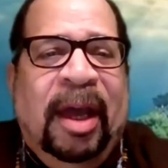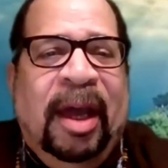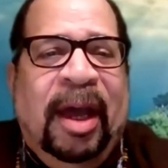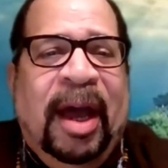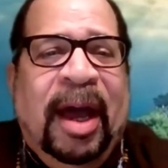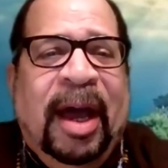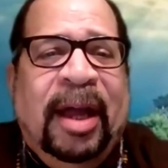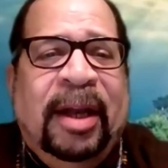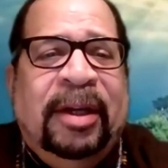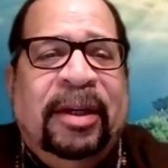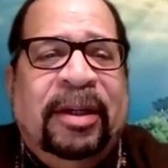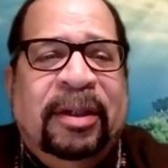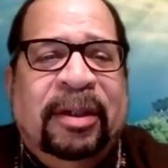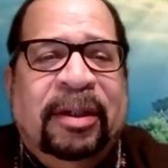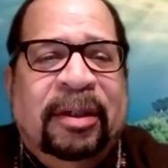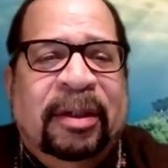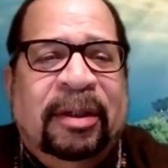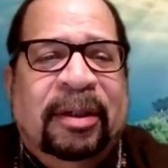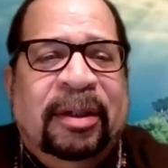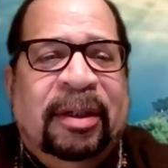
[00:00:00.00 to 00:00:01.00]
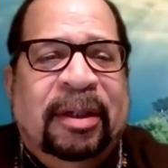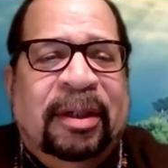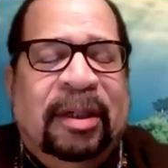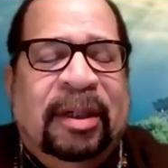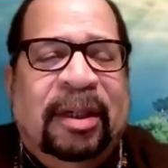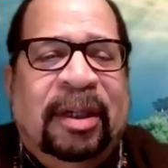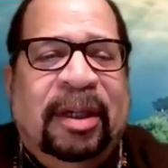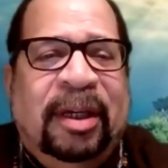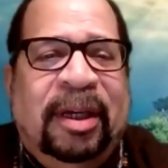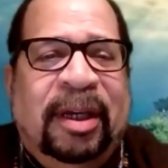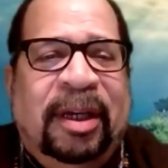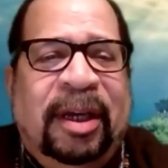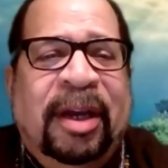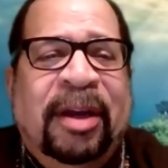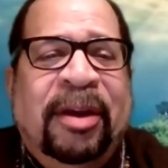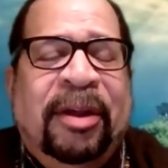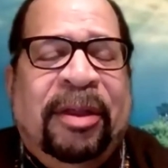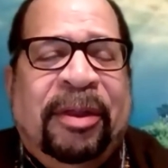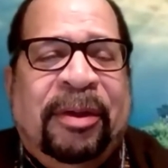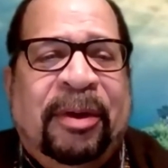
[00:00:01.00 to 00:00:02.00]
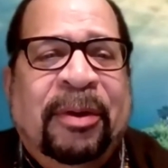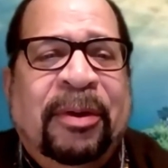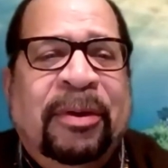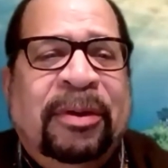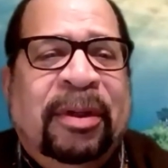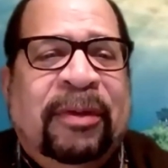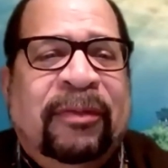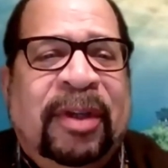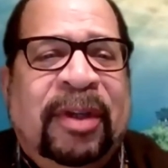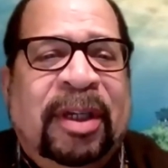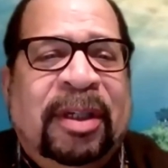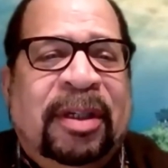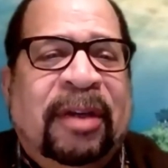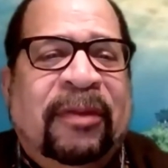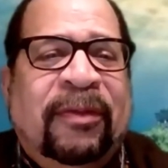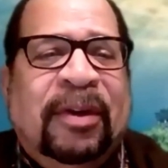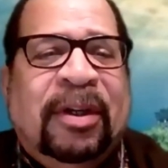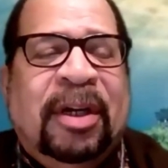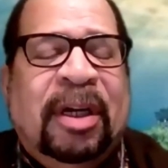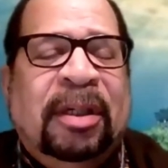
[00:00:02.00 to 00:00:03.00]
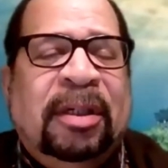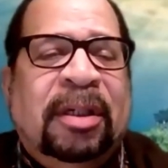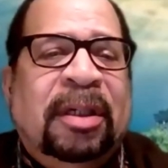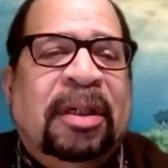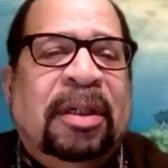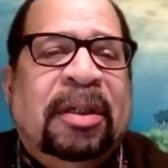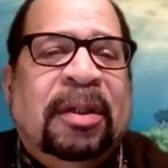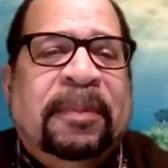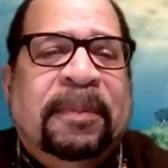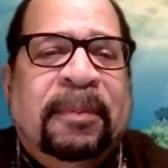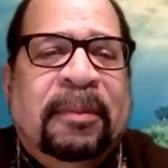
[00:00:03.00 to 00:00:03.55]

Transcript: And in the throes of these difficulties,